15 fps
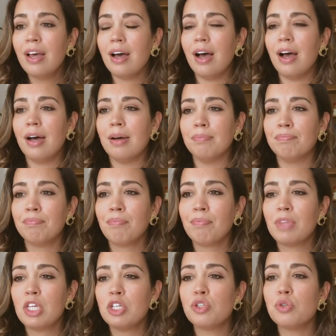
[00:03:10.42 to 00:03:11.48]
Um,
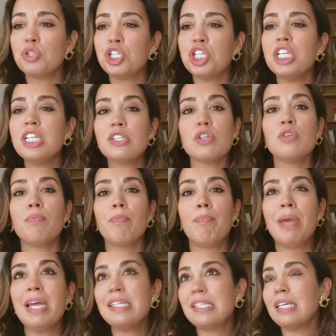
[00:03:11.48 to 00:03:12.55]
so she's
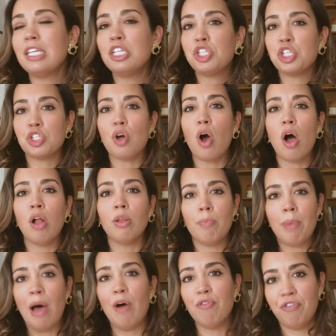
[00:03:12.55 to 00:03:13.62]
basically just all
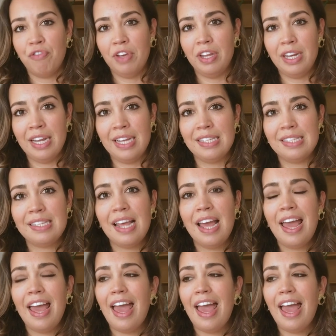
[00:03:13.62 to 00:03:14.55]
about fitness